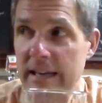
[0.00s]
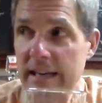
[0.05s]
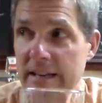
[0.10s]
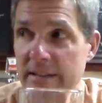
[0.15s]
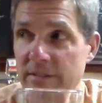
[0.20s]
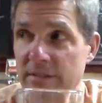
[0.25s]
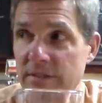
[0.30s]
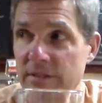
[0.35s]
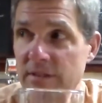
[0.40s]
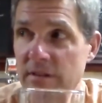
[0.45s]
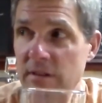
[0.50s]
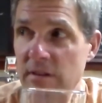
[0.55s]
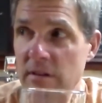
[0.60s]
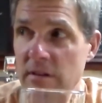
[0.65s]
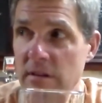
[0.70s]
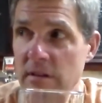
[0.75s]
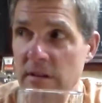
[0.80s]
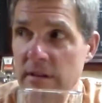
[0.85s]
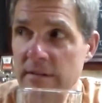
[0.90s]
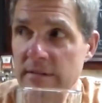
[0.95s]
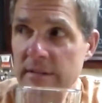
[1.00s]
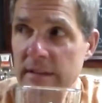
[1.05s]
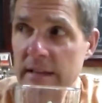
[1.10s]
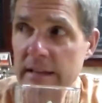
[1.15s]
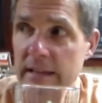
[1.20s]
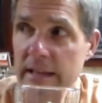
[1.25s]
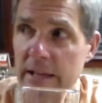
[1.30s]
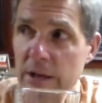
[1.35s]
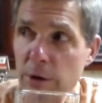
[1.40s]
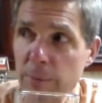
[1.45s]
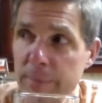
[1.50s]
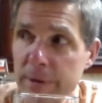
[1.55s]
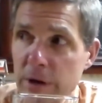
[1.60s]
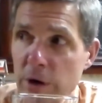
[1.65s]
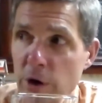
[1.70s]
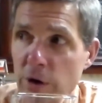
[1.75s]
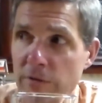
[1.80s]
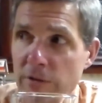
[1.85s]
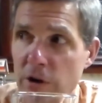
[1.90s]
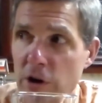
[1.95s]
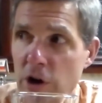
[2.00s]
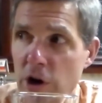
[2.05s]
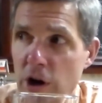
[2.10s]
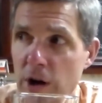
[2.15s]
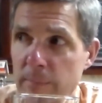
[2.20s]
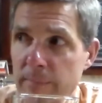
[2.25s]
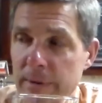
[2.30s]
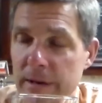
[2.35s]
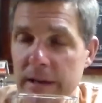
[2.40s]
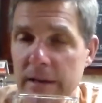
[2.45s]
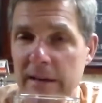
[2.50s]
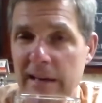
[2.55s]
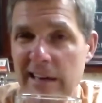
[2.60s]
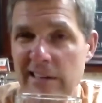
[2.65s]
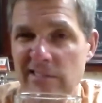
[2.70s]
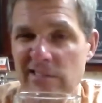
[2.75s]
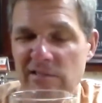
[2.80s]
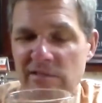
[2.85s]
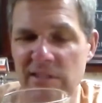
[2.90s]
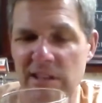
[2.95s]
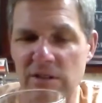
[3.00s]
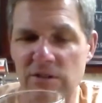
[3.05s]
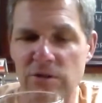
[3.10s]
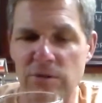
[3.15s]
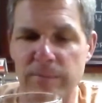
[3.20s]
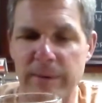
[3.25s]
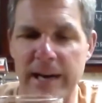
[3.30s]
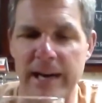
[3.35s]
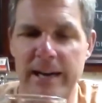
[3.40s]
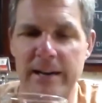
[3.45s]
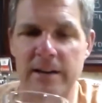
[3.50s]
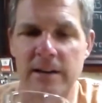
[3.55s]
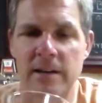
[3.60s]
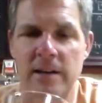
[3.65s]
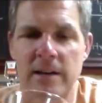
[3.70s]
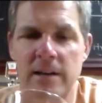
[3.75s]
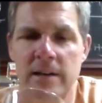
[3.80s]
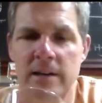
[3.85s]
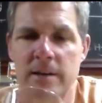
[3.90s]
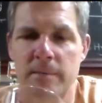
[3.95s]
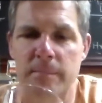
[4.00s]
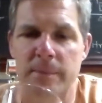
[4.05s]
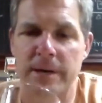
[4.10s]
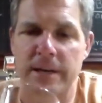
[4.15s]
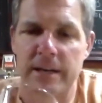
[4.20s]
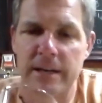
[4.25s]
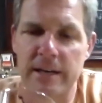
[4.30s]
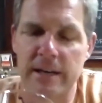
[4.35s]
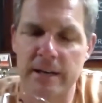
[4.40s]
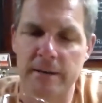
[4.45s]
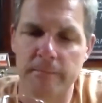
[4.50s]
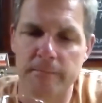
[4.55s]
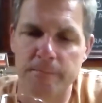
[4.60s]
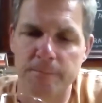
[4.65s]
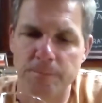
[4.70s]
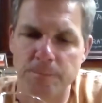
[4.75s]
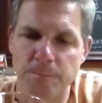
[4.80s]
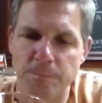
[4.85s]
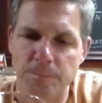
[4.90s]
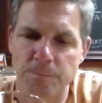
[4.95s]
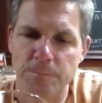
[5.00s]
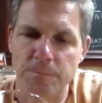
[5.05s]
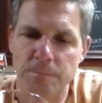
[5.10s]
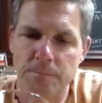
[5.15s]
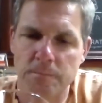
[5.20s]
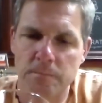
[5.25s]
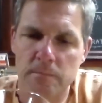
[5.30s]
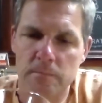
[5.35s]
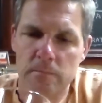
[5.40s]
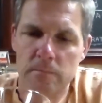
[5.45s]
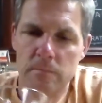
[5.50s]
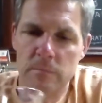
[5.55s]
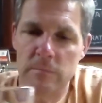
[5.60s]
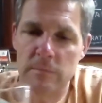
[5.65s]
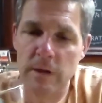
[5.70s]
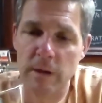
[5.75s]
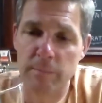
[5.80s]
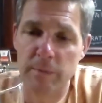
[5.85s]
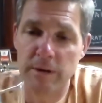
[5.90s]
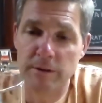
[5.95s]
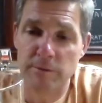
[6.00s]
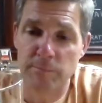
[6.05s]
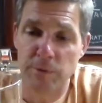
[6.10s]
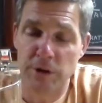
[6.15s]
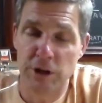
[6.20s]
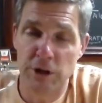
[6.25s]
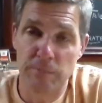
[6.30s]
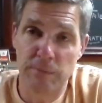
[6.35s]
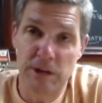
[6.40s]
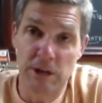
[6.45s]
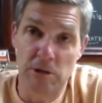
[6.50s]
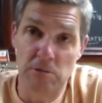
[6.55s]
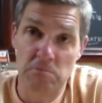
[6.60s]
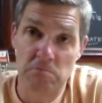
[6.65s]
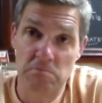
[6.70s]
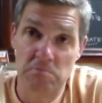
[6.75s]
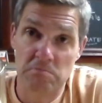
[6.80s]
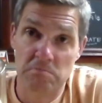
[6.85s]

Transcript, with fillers: It's a little bit overcarb, but not too bad, but it's pretty good beer.